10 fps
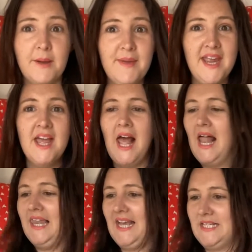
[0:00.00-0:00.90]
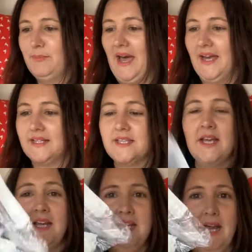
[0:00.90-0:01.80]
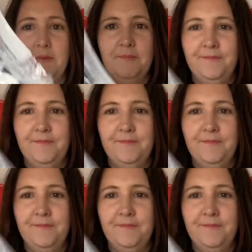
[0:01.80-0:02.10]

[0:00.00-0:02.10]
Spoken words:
mind me, lace bags. Now,